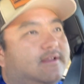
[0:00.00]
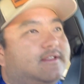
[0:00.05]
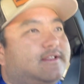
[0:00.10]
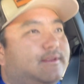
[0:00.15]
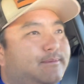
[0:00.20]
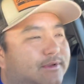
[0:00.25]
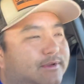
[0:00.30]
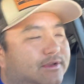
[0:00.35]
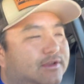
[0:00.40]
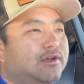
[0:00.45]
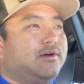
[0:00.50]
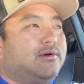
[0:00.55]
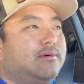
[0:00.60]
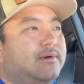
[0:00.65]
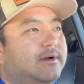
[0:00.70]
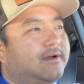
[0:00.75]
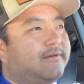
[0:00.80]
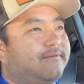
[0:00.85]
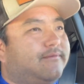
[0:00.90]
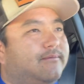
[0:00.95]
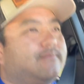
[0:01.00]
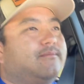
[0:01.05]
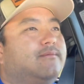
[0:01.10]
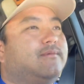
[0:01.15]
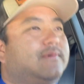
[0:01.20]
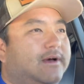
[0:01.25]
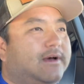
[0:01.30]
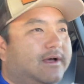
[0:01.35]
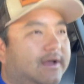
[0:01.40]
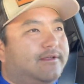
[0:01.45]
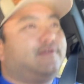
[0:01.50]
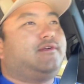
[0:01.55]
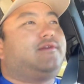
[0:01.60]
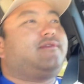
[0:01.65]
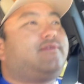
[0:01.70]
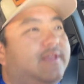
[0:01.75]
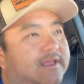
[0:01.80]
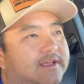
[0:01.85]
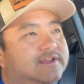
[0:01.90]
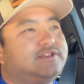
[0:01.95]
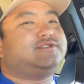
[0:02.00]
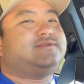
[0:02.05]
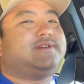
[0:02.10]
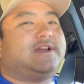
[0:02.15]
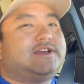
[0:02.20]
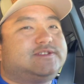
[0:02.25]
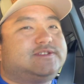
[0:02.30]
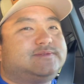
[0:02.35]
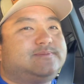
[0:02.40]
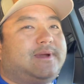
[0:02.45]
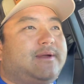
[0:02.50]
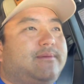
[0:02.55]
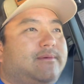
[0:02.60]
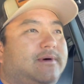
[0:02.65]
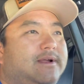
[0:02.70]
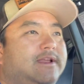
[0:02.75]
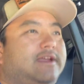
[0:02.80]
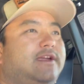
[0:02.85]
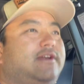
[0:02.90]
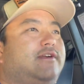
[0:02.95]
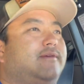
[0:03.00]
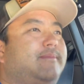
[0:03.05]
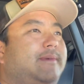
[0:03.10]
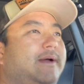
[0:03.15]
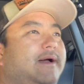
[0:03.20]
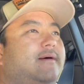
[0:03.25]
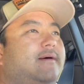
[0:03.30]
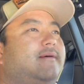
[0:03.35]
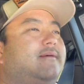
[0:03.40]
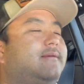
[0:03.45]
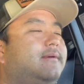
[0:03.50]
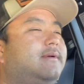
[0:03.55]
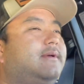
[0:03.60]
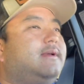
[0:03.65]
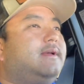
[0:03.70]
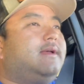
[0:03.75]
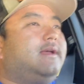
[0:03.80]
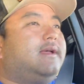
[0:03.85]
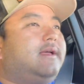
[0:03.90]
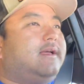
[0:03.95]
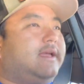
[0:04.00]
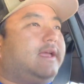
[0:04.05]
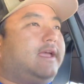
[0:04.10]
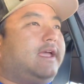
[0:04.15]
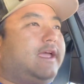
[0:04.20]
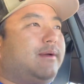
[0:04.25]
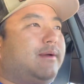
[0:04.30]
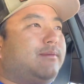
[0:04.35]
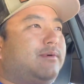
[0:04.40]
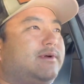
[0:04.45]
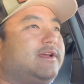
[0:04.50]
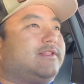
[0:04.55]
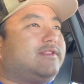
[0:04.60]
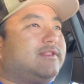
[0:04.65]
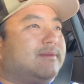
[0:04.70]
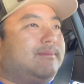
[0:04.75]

Let me know of what other things you guys might want to hear about, and we'll get the